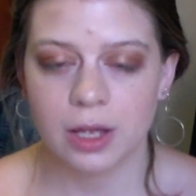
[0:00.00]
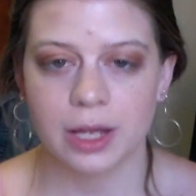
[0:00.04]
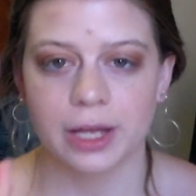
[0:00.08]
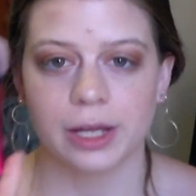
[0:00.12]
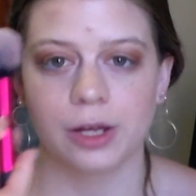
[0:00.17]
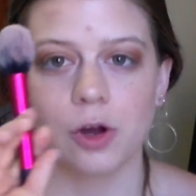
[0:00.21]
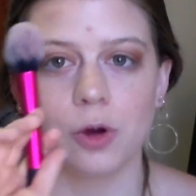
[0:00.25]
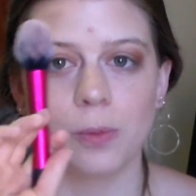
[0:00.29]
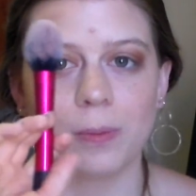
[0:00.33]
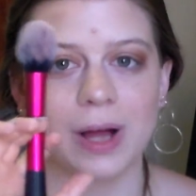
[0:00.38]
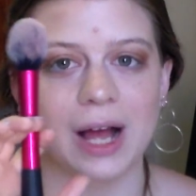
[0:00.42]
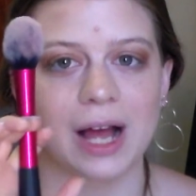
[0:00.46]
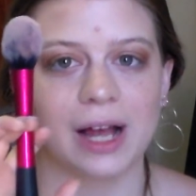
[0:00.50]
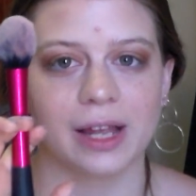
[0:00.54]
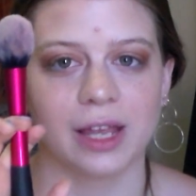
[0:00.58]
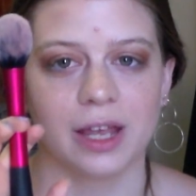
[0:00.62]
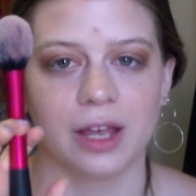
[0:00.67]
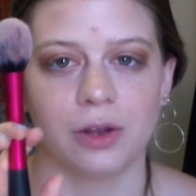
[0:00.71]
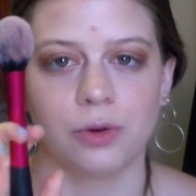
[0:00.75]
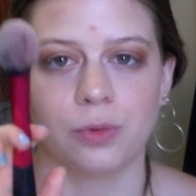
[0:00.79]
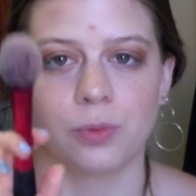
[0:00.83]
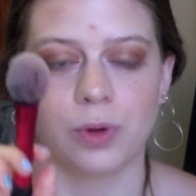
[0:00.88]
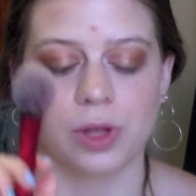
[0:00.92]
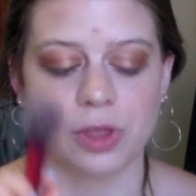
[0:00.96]
I go back
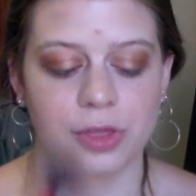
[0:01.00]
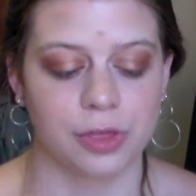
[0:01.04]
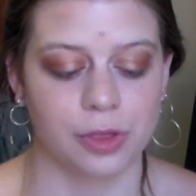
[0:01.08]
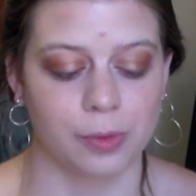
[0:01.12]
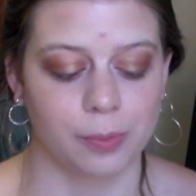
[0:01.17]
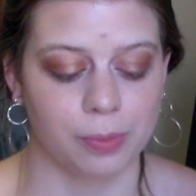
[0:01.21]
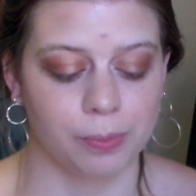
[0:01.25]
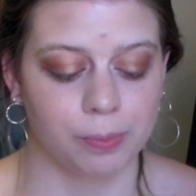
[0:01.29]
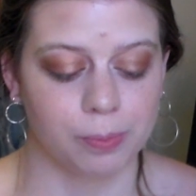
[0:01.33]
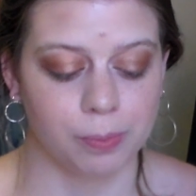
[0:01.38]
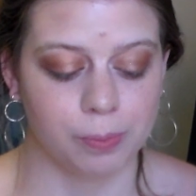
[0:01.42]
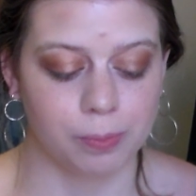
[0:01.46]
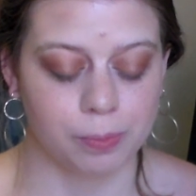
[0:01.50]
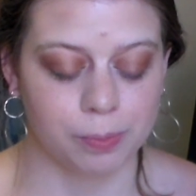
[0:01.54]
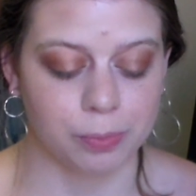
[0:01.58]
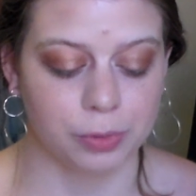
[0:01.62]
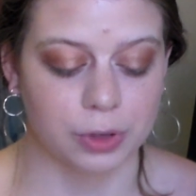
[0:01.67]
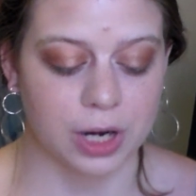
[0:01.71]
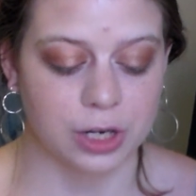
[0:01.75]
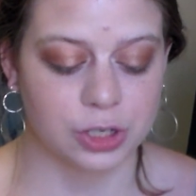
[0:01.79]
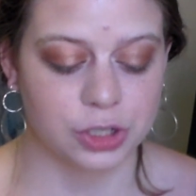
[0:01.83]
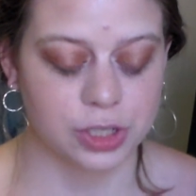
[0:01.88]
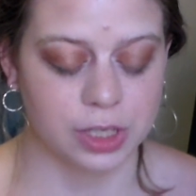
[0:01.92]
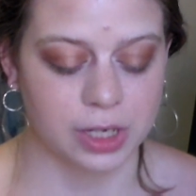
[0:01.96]
in with the
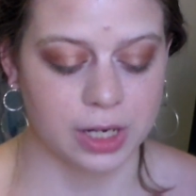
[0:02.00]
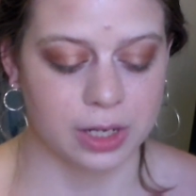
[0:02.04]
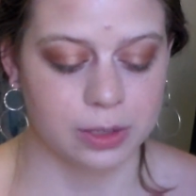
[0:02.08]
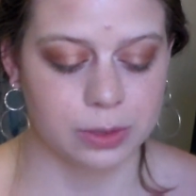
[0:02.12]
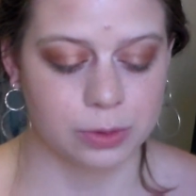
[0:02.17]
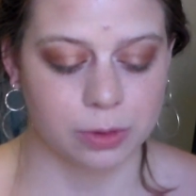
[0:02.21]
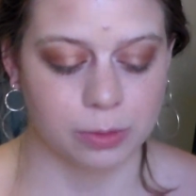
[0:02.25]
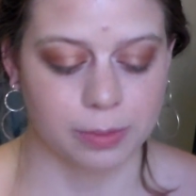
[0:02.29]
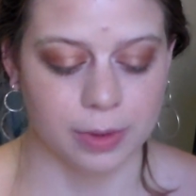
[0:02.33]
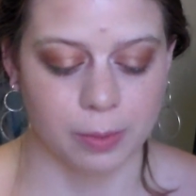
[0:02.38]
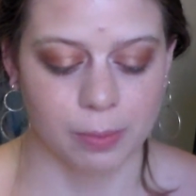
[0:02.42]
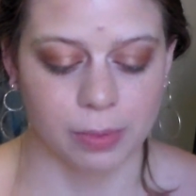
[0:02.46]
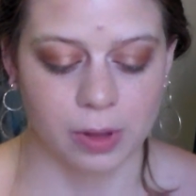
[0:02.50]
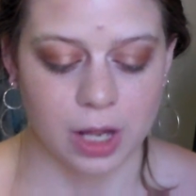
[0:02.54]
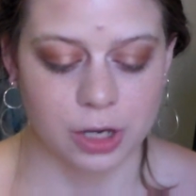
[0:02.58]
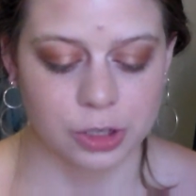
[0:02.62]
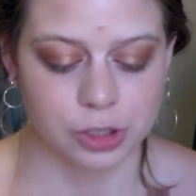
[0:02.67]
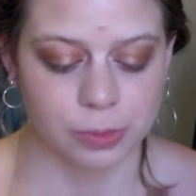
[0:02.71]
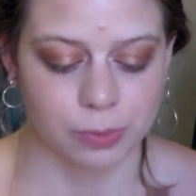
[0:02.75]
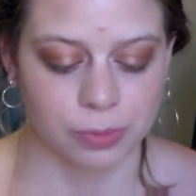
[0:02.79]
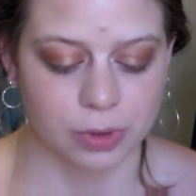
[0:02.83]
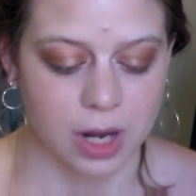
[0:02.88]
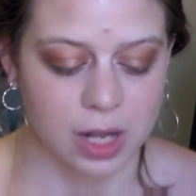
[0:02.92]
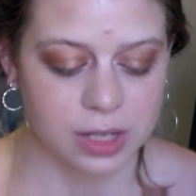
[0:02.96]
brush that I use with my
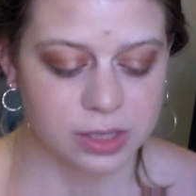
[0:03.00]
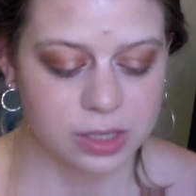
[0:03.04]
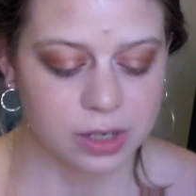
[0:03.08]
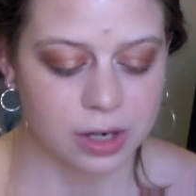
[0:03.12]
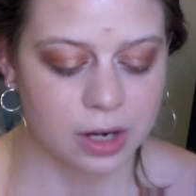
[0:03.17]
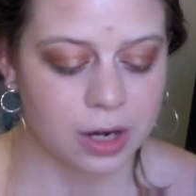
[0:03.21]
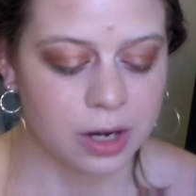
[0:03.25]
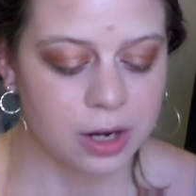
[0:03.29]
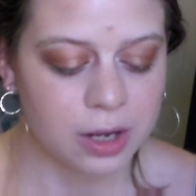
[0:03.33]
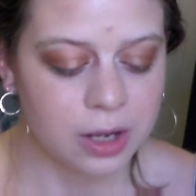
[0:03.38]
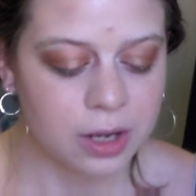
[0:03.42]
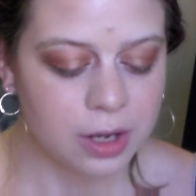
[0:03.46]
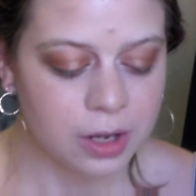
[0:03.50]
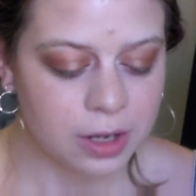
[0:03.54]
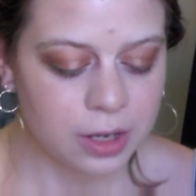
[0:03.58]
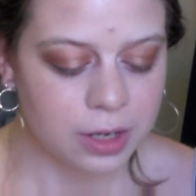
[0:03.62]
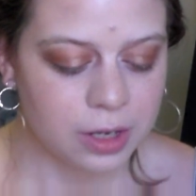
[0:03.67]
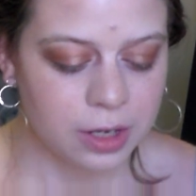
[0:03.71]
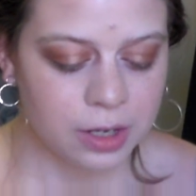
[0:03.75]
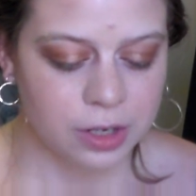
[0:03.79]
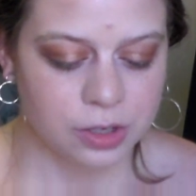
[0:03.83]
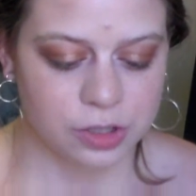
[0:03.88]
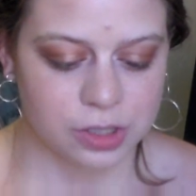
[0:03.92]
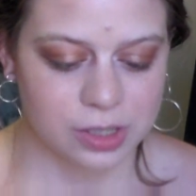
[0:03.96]
blush and bronzer,
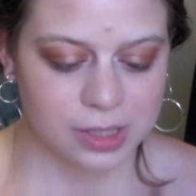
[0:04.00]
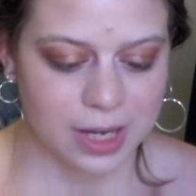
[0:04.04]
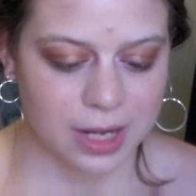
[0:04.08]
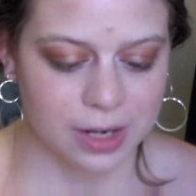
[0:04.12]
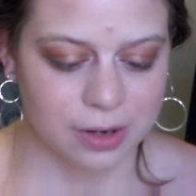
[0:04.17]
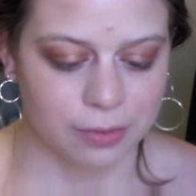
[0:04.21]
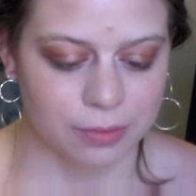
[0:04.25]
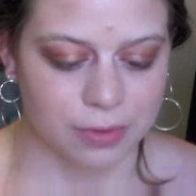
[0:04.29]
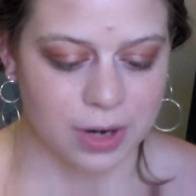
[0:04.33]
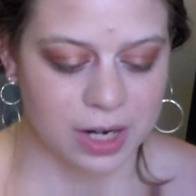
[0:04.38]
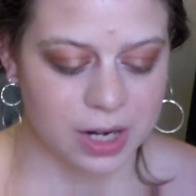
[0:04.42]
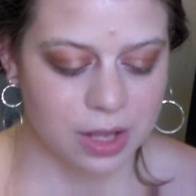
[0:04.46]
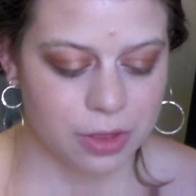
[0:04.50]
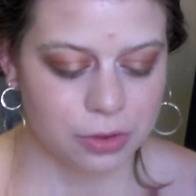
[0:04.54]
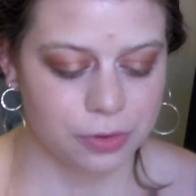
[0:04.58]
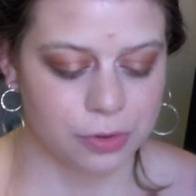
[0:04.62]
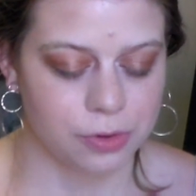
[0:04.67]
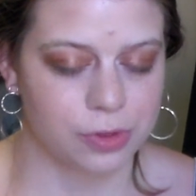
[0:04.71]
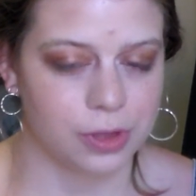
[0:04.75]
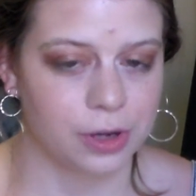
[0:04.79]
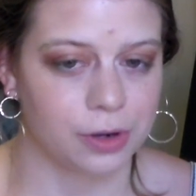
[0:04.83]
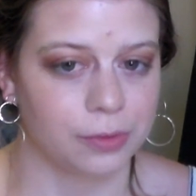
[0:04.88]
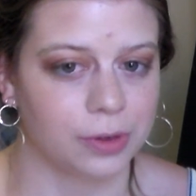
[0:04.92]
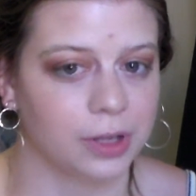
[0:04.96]
just kind of run it
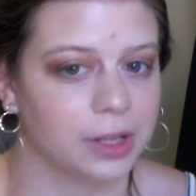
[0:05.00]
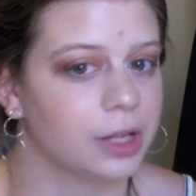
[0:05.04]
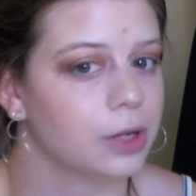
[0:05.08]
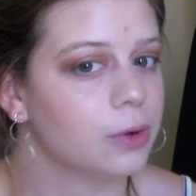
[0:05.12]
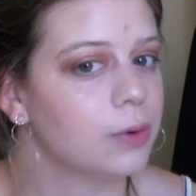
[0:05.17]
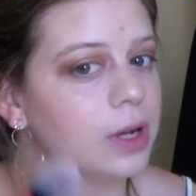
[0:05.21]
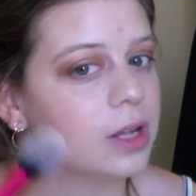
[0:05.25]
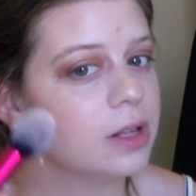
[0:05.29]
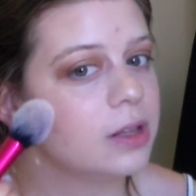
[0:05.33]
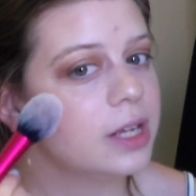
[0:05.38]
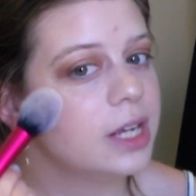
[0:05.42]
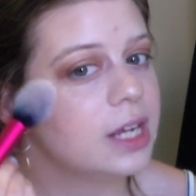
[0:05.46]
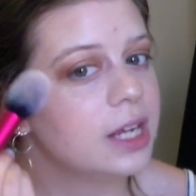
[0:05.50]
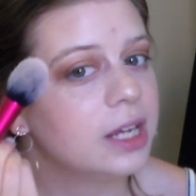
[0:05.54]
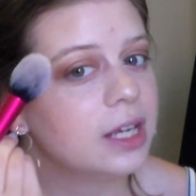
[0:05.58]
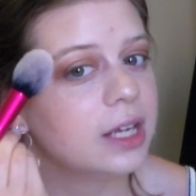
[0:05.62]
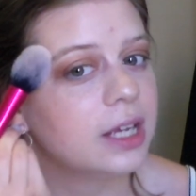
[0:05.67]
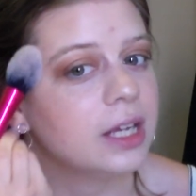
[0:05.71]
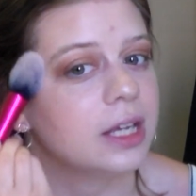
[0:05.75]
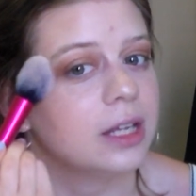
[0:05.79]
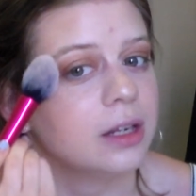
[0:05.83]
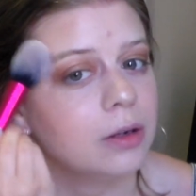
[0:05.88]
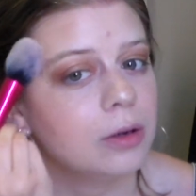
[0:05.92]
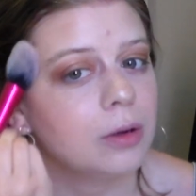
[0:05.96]
through there really quickly
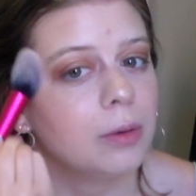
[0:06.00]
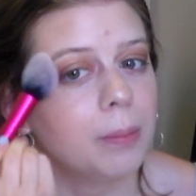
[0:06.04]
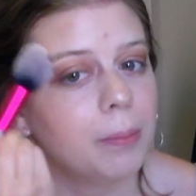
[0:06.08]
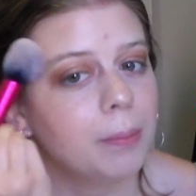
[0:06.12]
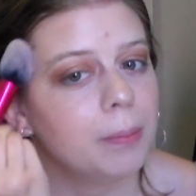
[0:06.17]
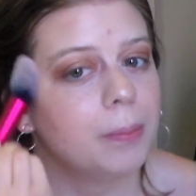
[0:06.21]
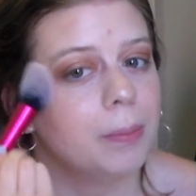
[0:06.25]
and